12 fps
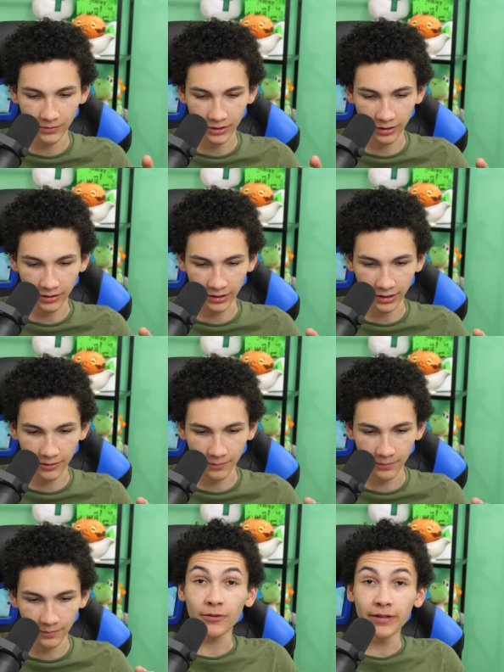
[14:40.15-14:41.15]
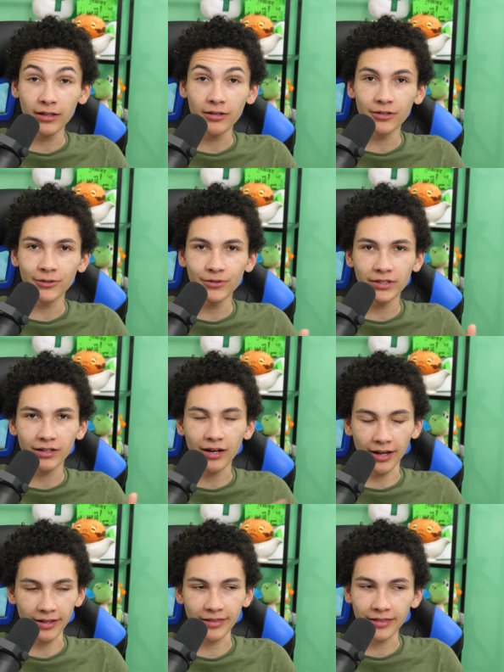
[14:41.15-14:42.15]
it's all I got. So in conclusion,
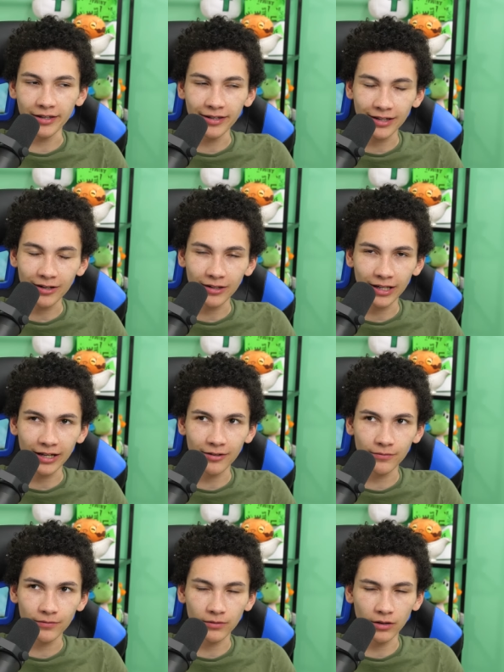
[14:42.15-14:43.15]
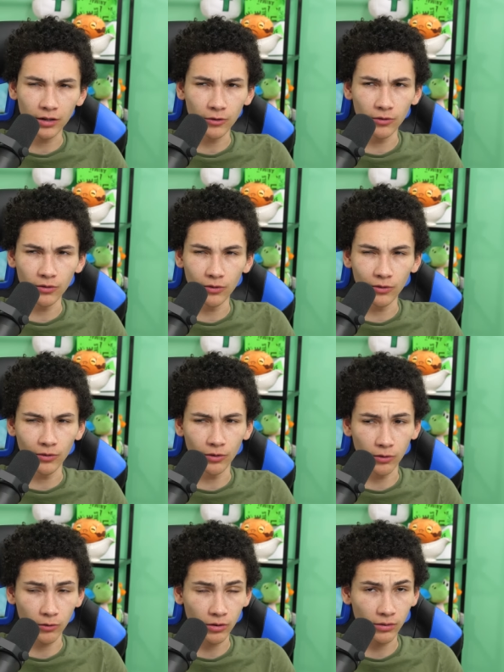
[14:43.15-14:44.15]
I think I'll have
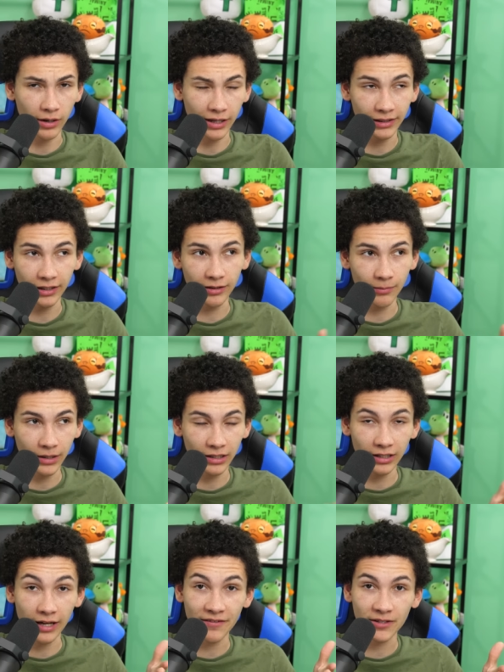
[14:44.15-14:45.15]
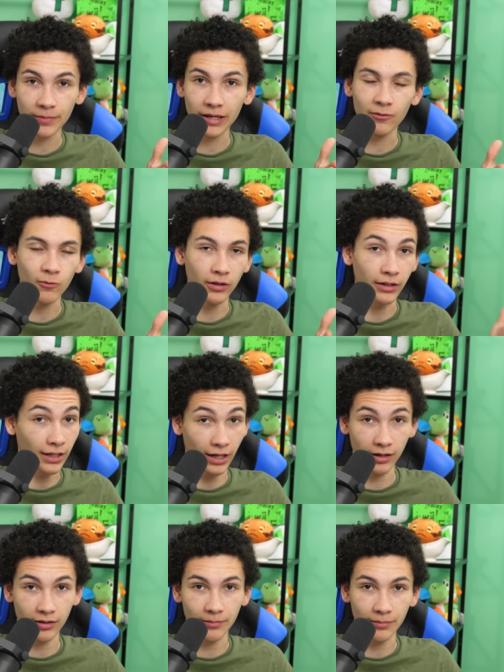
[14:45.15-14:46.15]
I think my lifespan will
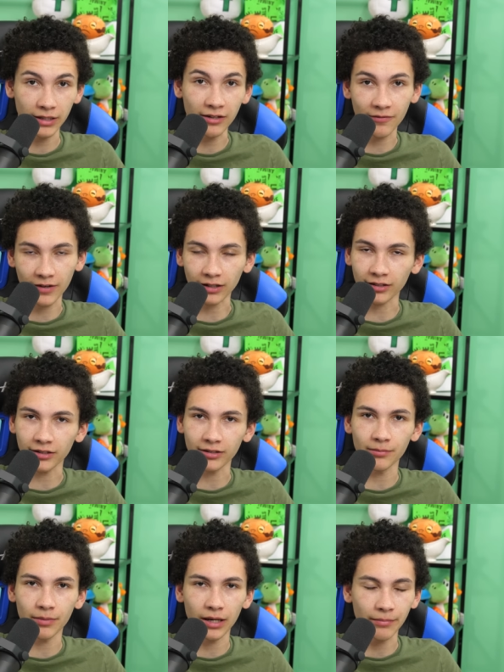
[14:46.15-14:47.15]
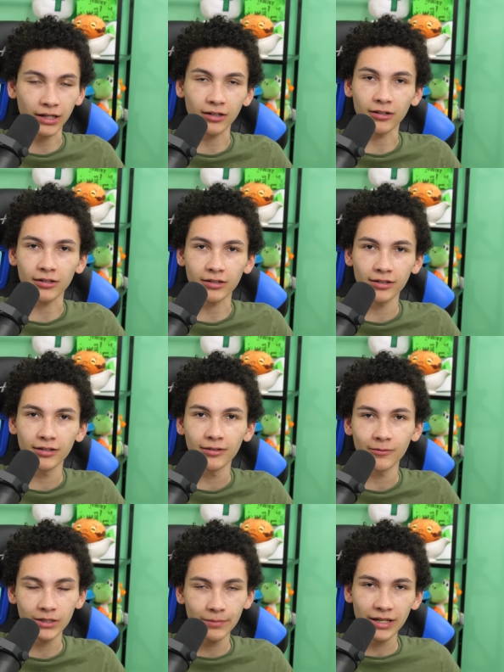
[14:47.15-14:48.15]
not be affected by my heart,
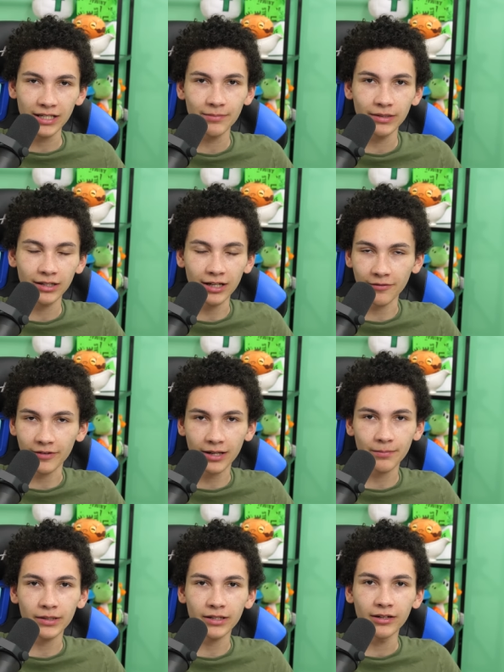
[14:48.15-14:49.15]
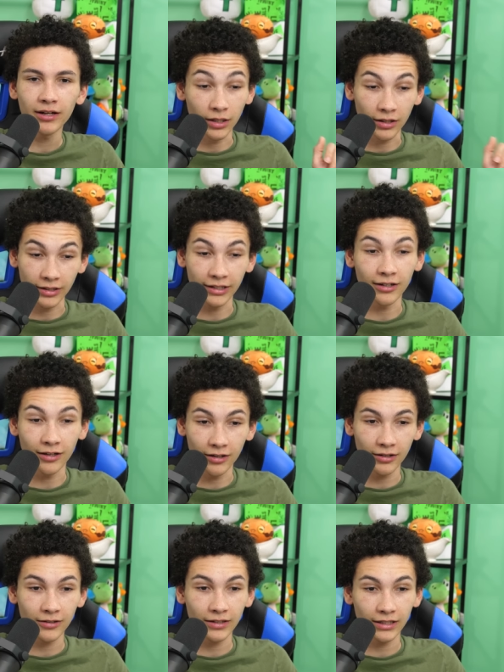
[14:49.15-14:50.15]
which makes me kind of happy. But on the
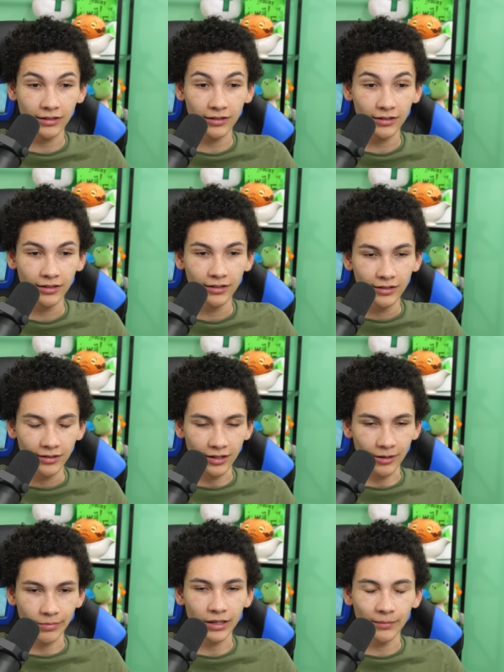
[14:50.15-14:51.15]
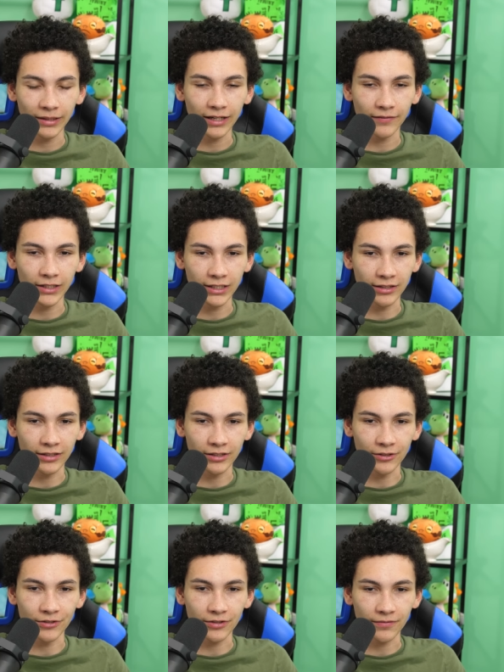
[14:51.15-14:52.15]
other end, I'll probably have these
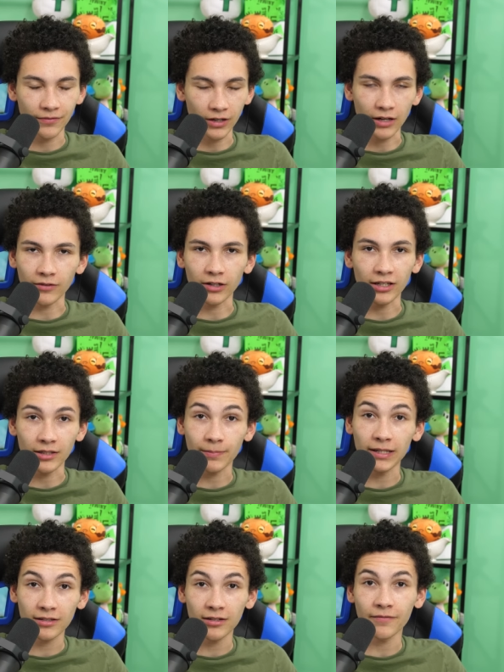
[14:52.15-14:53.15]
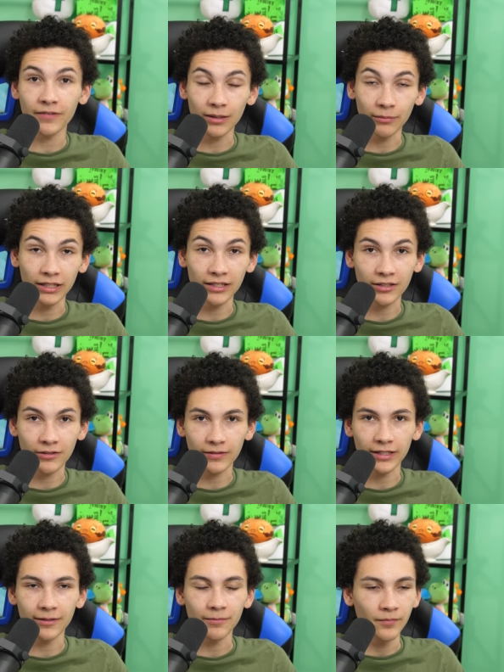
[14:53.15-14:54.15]
issues forever, because based on family
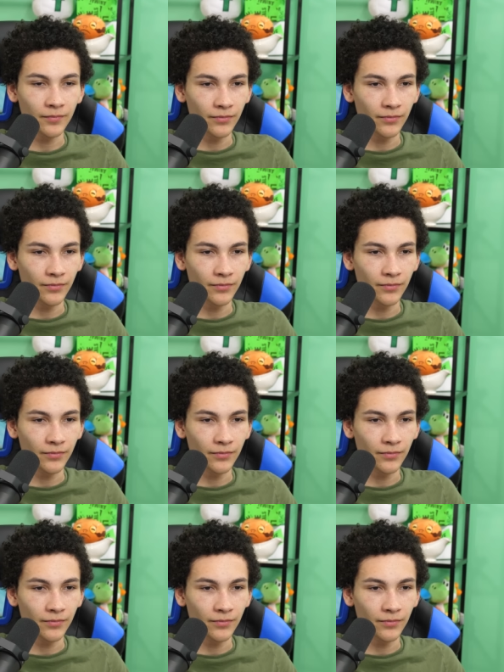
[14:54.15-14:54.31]
history,